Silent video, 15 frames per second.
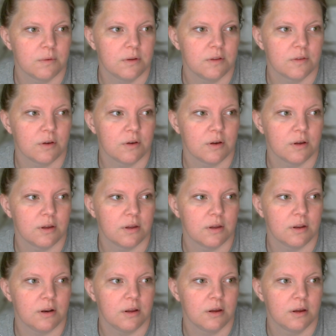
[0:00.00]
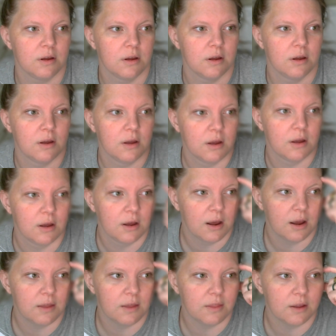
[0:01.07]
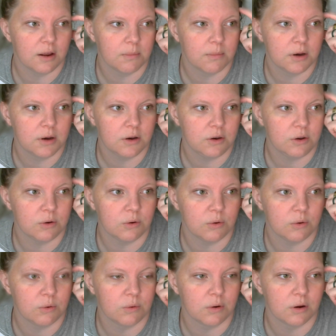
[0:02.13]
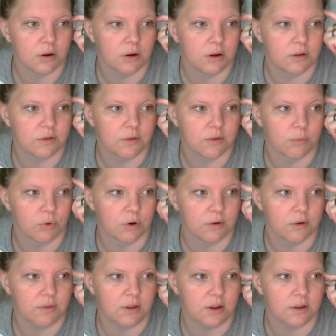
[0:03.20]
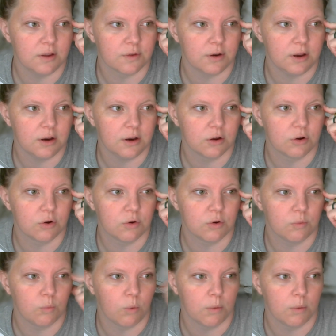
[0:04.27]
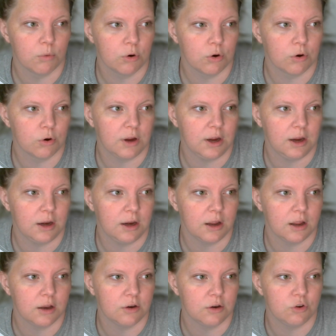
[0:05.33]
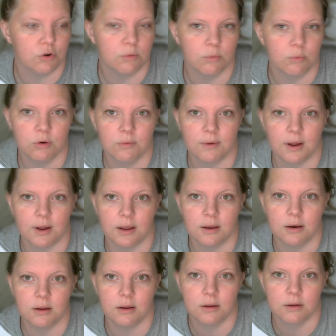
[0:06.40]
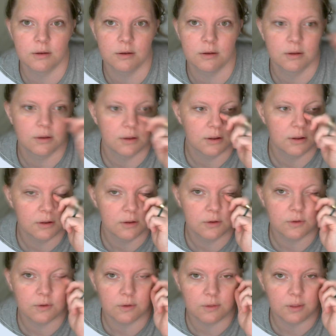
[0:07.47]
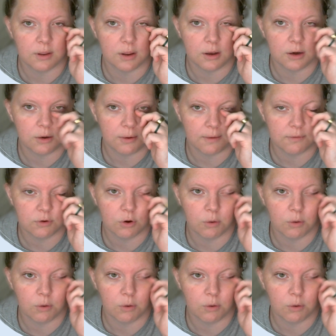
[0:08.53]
one is good. I think I'm going to do some more of these. I need one more green and 2 more red. So then you have to